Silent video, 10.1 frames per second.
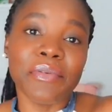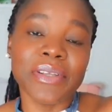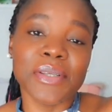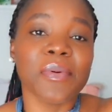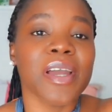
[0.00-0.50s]

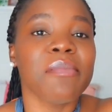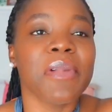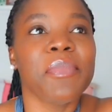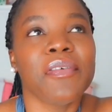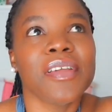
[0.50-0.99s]
reason why
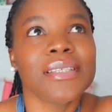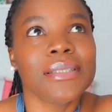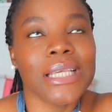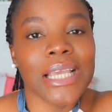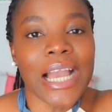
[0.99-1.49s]
my parents
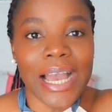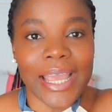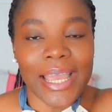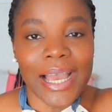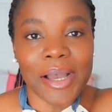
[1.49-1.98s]
think
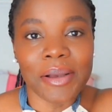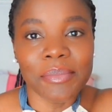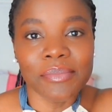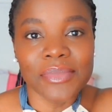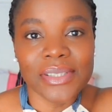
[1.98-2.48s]
I
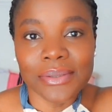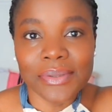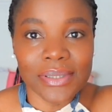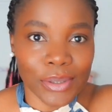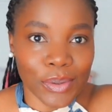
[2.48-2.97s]
am still
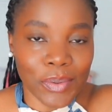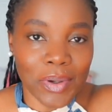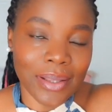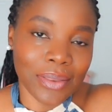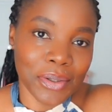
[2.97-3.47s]
single
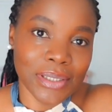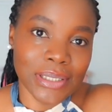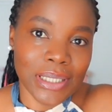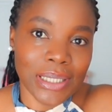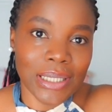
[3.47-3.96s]
at
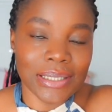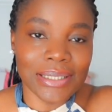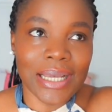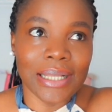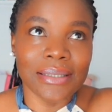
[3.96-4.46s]
30 is
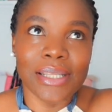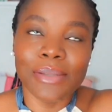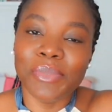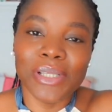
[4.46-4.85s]
that they